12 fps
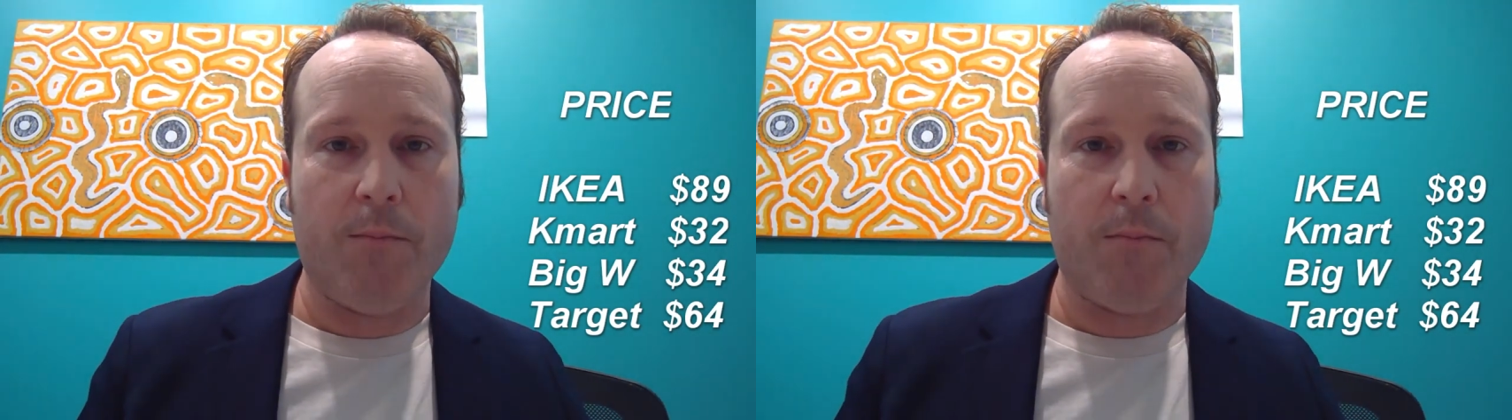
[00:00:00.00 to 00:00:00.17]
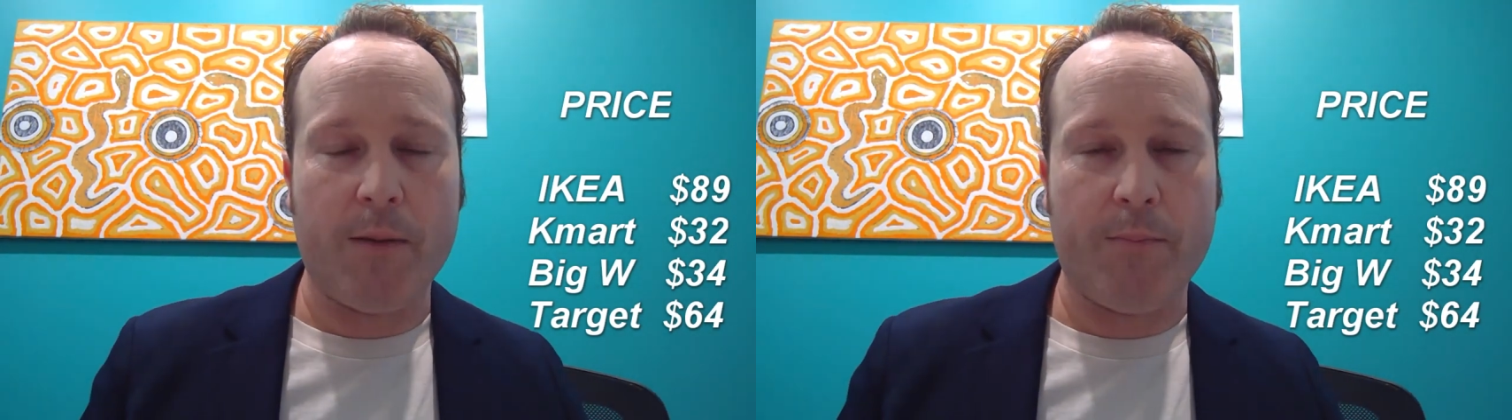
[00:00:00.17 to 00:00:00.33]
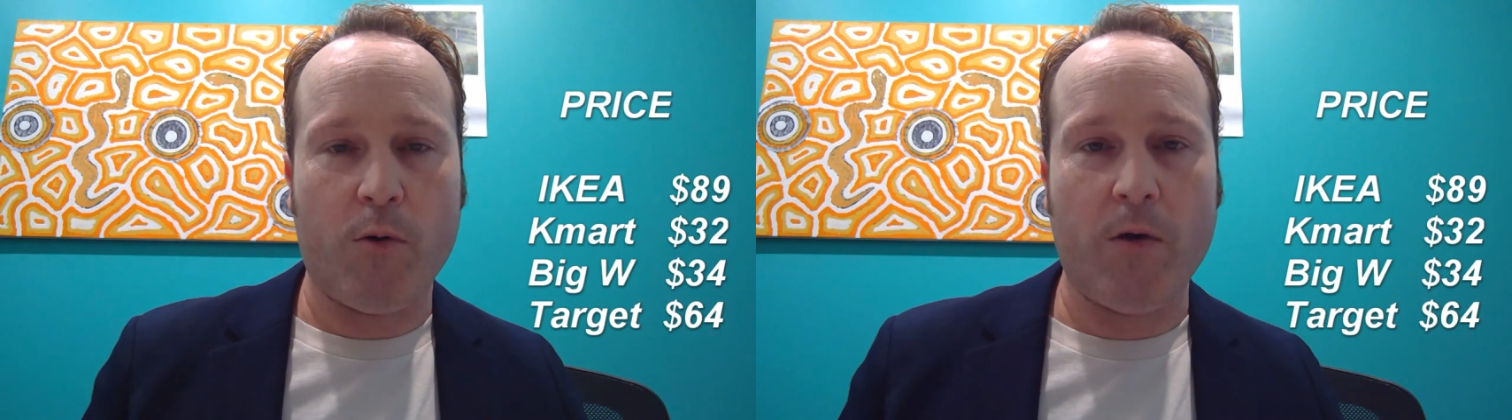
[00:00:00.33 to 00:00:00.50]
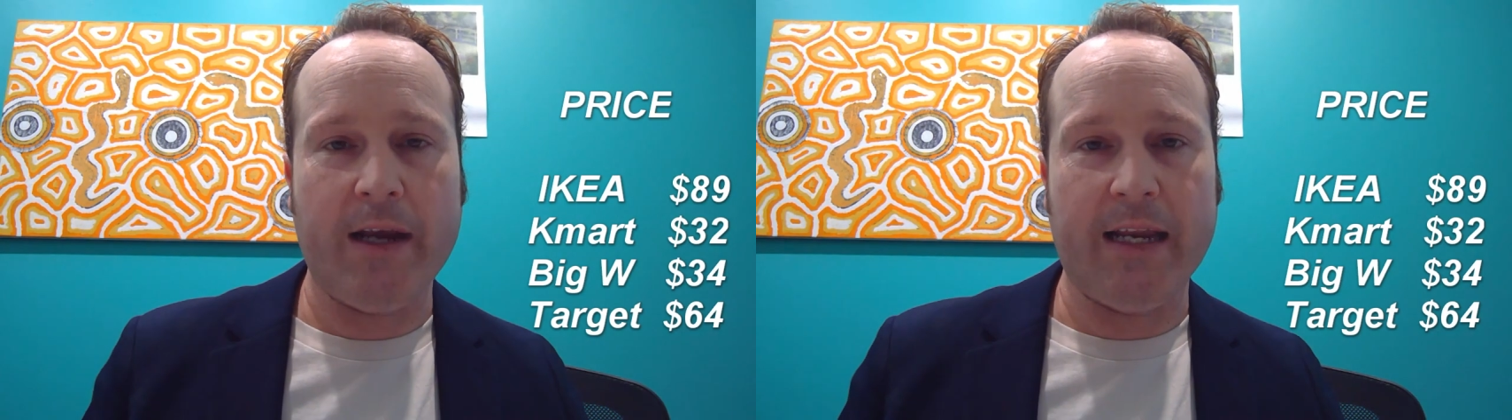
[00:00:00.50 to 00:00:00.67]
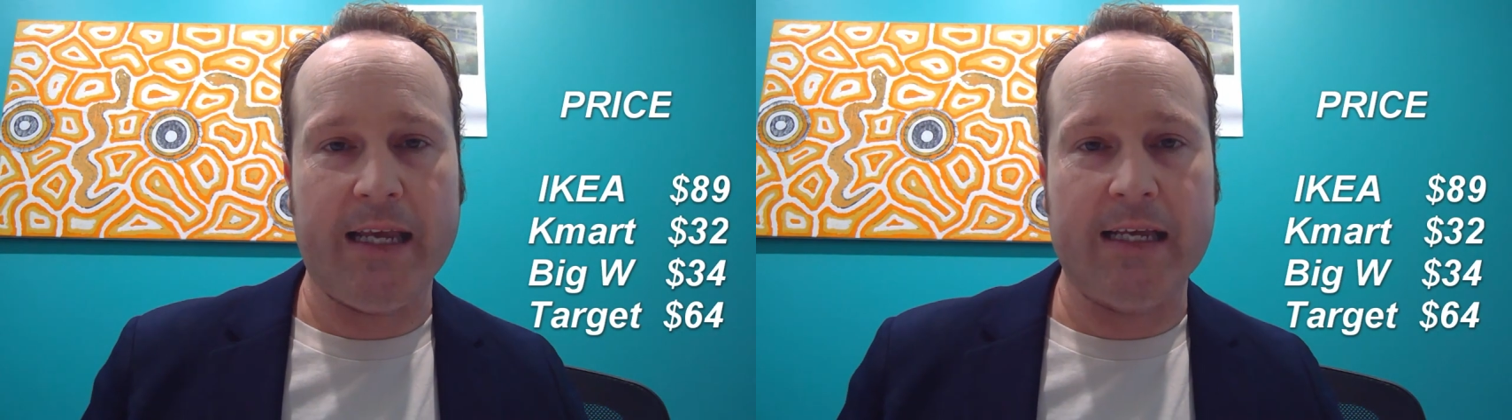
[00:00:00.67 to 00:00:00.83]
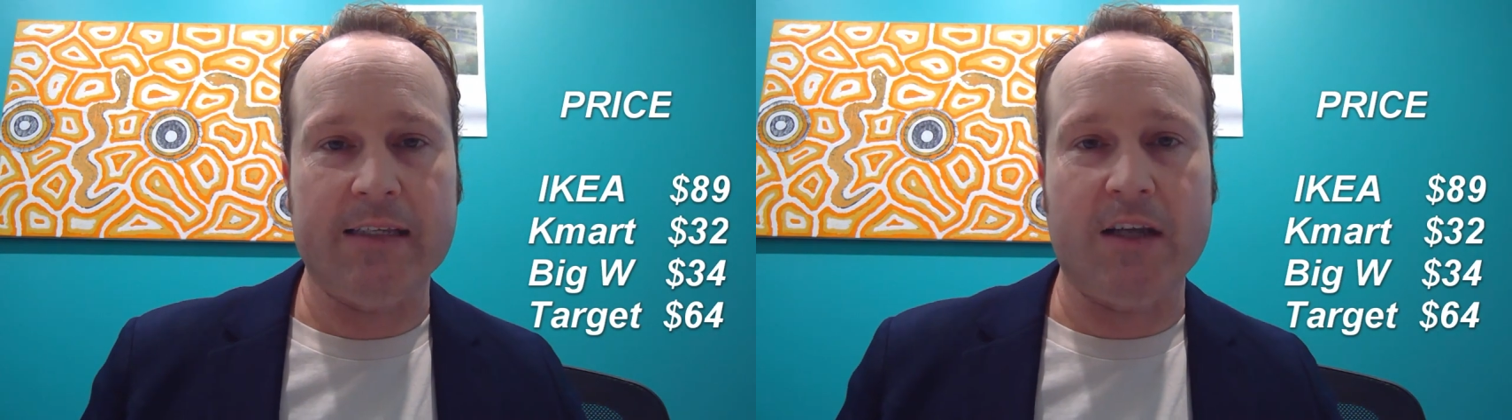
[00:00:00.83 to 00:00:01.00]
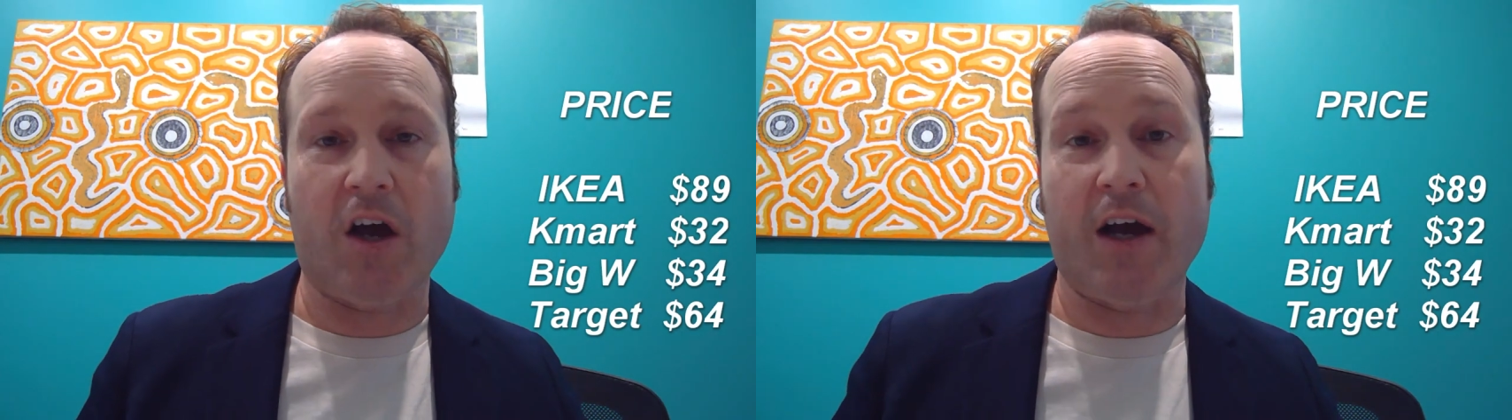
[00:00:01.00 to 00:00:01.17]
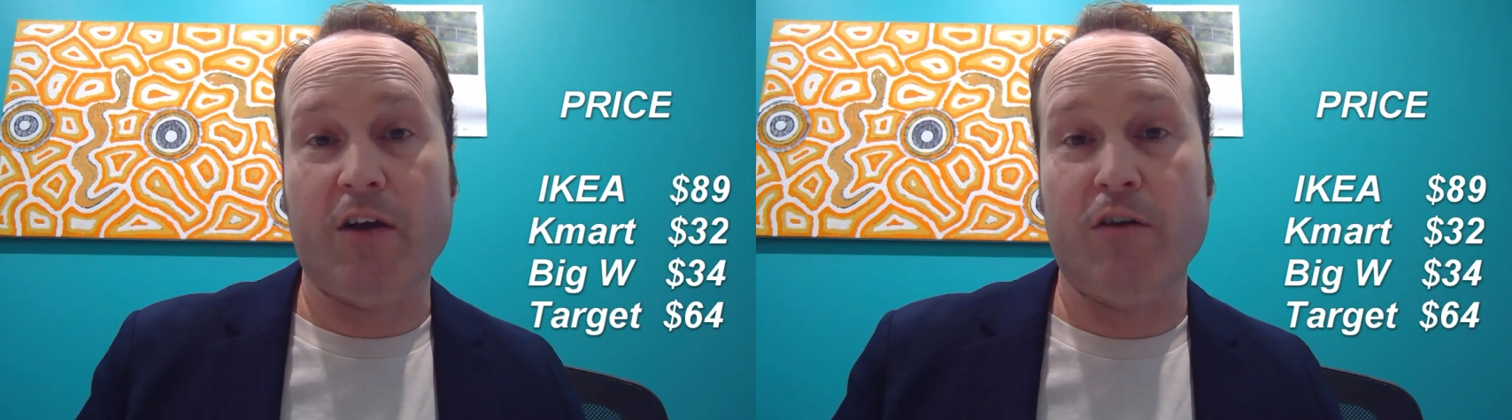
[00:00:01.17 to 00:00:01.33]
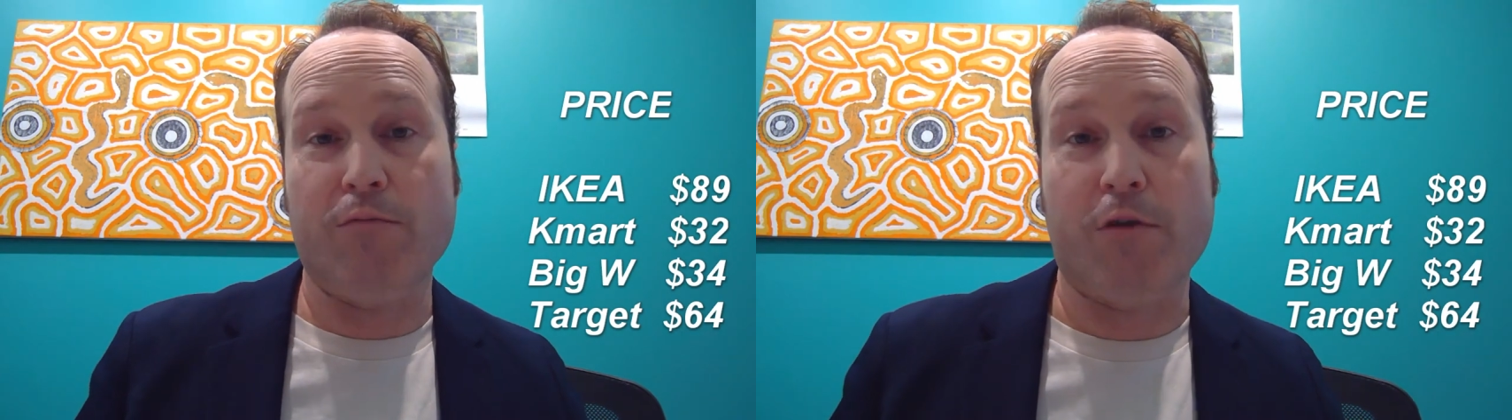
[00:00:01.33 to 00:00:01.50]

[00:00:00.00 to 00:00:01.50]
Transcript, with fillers: My point is, I could